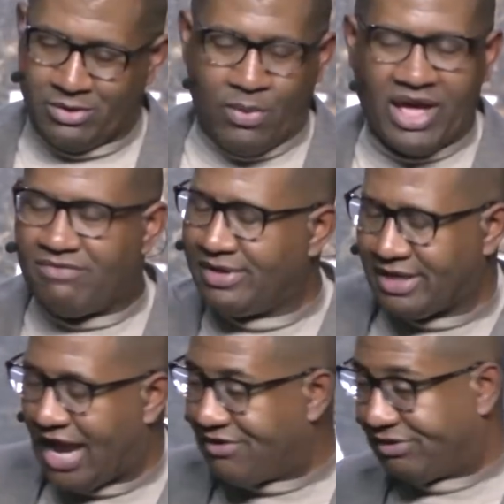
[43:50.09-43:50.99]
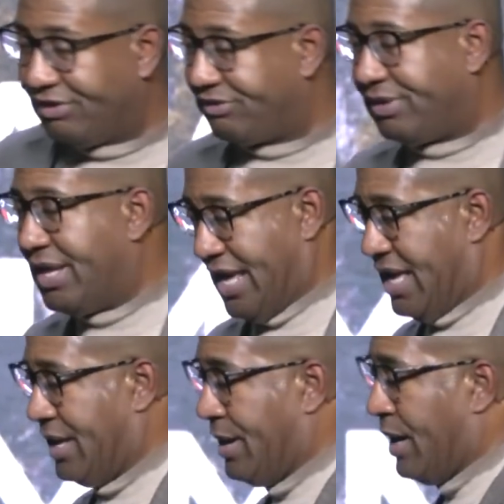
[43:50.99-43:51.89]
Whatever the case is
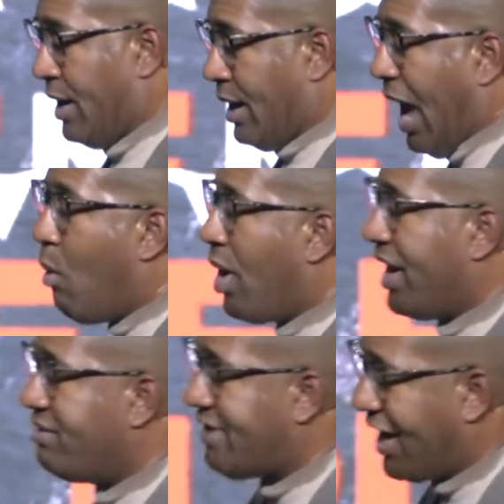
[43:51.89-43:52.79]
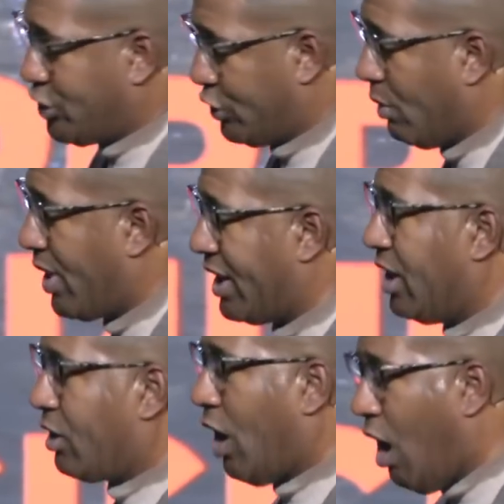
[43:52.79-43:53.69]
today, I want to invite you. I want to
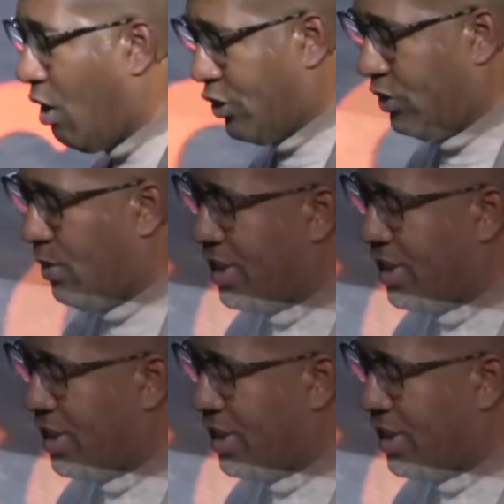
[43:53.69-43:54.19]
call you.